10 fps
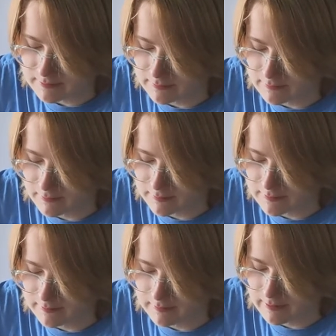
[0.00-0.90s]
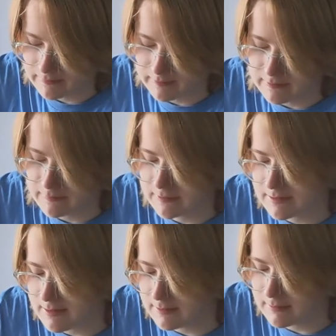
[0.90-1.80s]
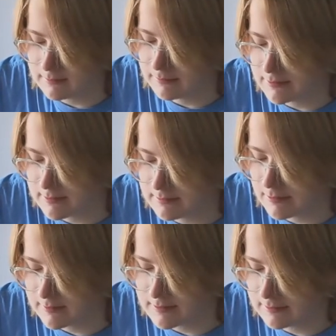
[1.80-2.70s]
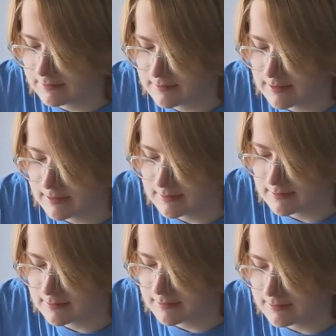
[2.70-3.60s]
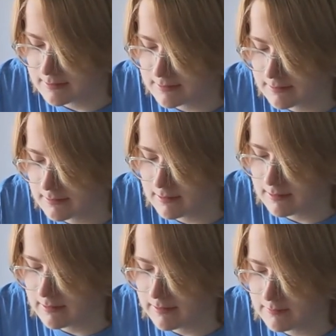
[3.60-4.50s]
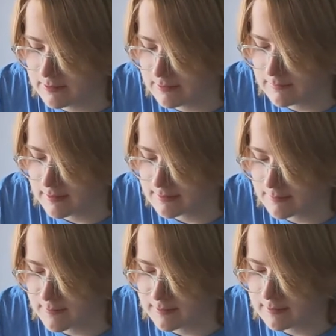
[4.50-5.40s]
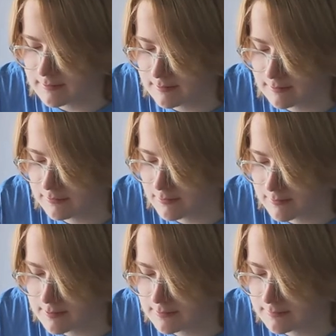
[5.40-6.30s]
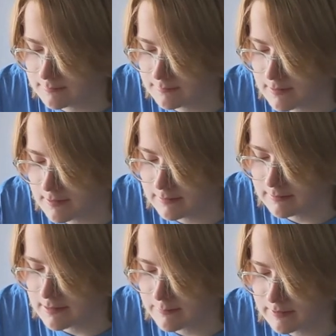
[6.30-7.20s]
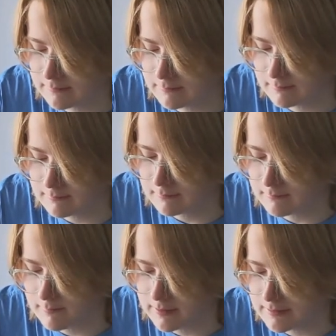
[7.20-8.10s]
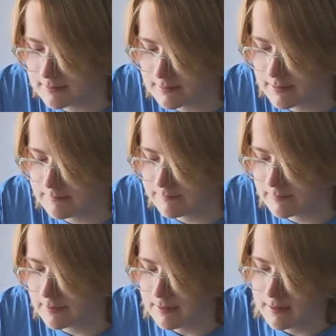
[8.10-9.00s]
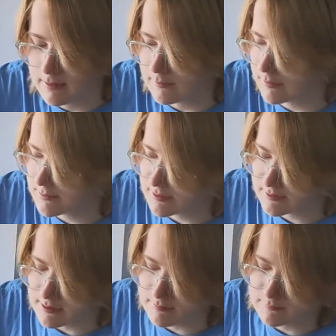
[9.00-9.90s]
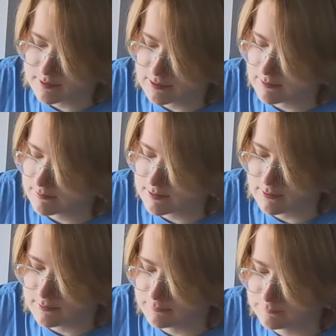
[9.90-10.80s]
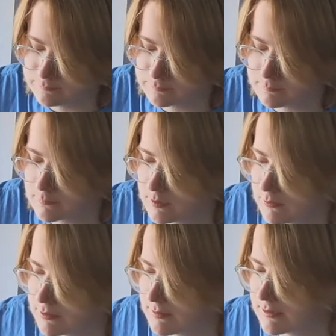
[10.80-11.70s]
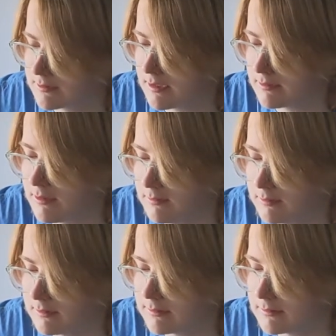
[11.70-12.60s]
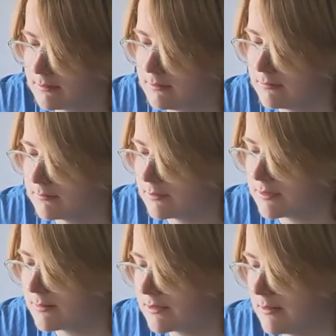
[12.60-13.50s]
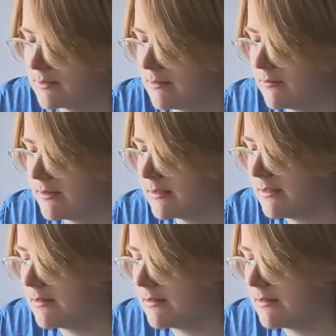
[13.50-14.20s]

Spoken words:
to look forward to in your life, even if it's not going to see Lucy Dacus in concert. I hope that you've got something that you can look forward to in the coming months' time. Christmas comes soon. Christmas and the holidays as a whole. Christmas comes but once a